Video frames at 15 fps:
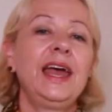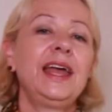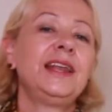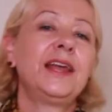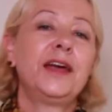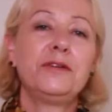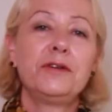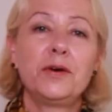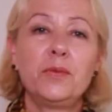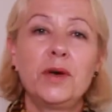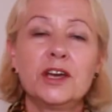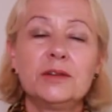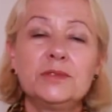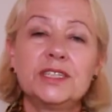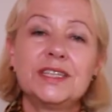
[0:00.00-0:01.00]
Hello and
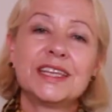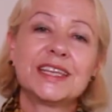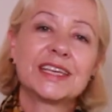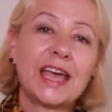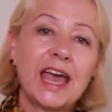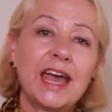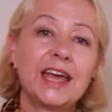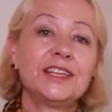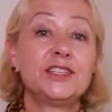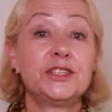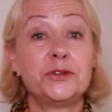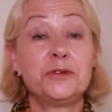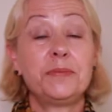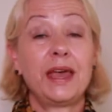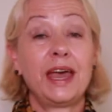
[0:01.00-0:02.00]
welcome to this
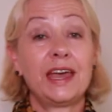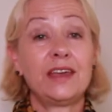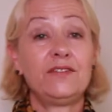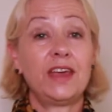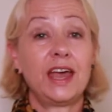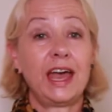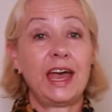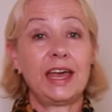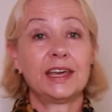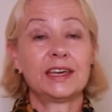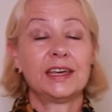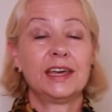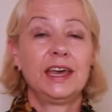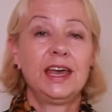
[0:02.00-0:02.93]
can-do behaviour hack.